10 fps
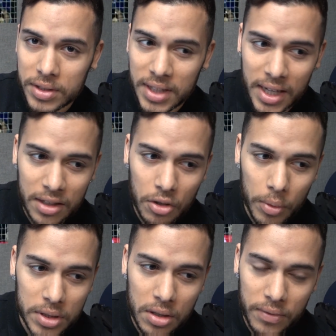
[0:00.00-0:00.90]
then
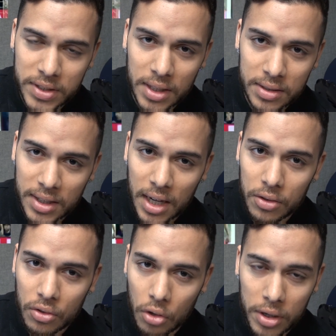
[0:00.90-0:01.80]
going to the Vicente
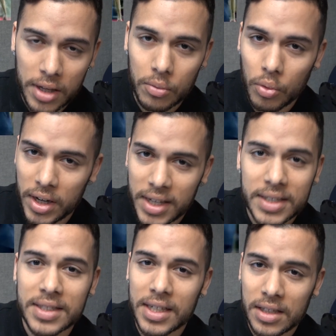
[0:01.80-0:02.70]
Calderon and winning
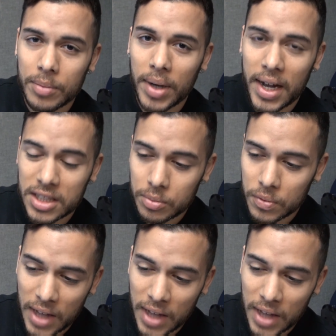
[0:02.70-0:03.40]
is nearly impossible.